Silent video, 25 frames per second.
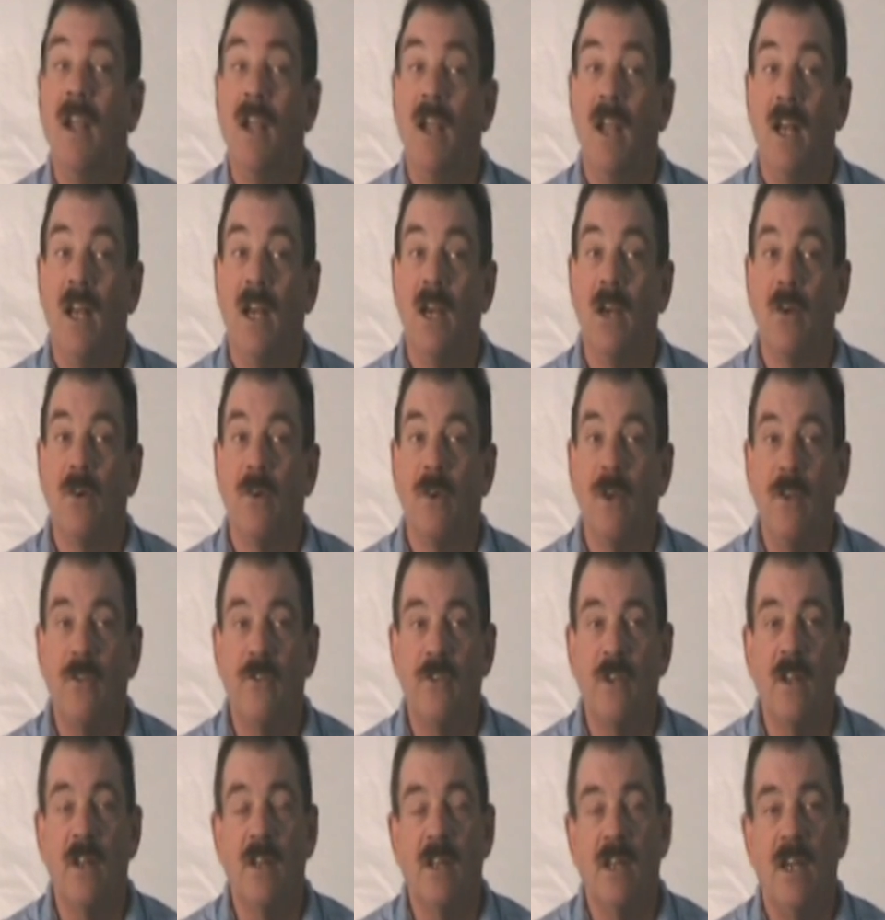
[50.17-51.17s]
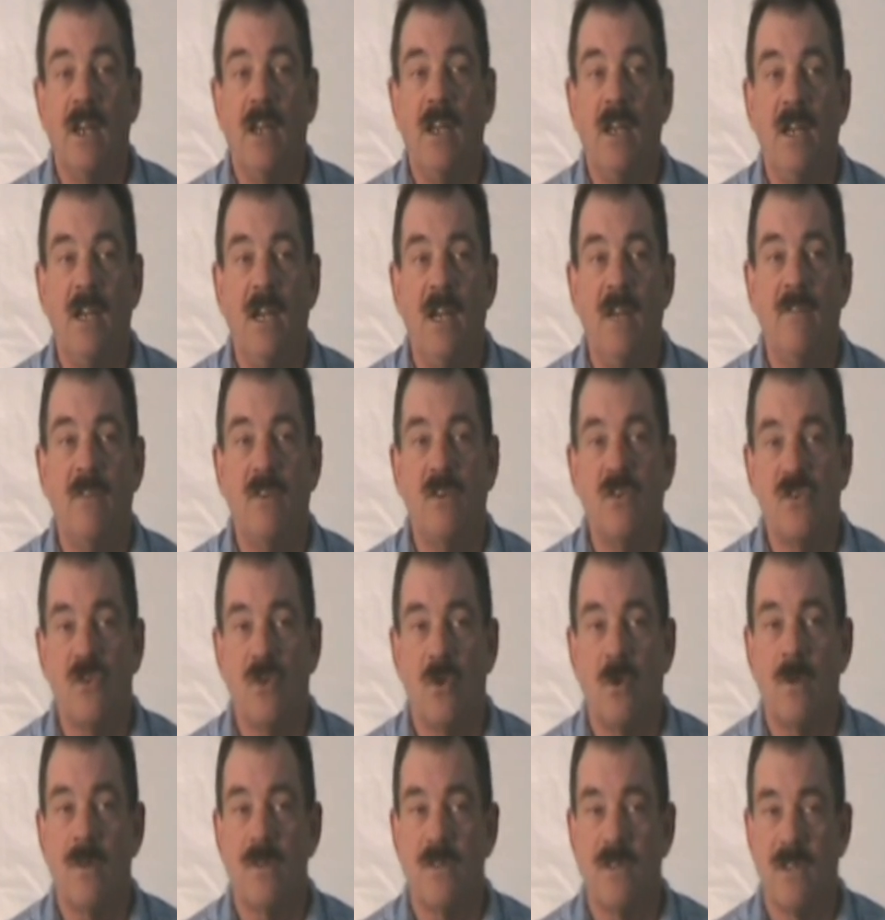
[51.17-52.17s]
and increasingly, even
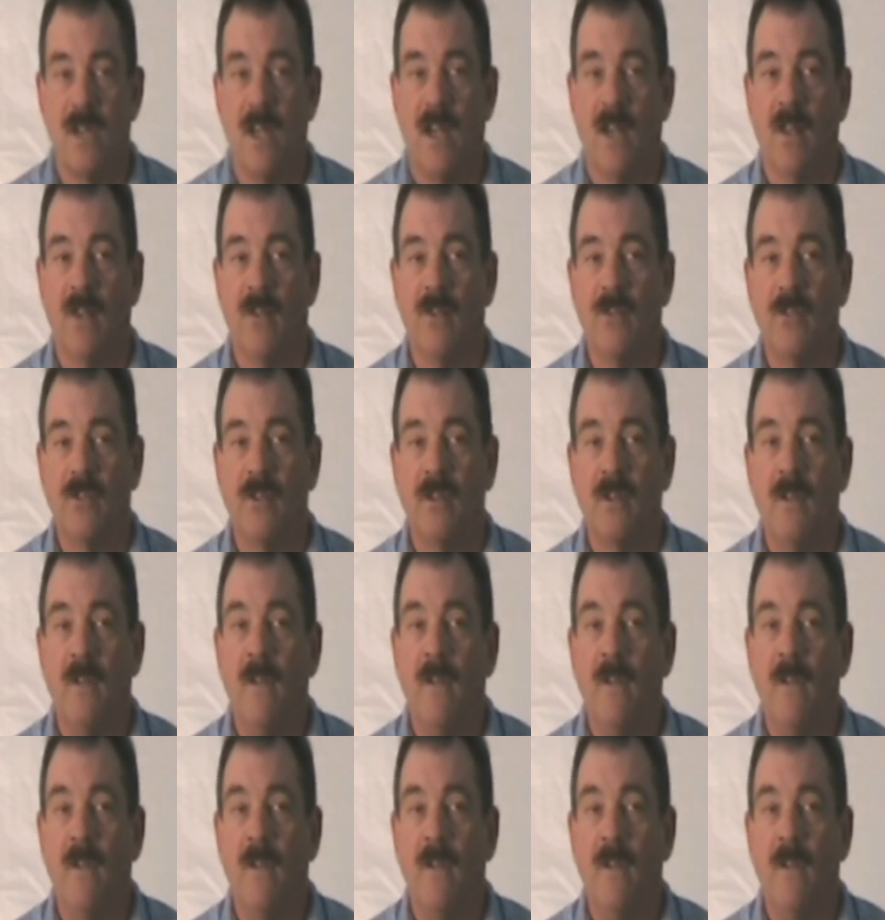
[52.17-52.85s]
short sales.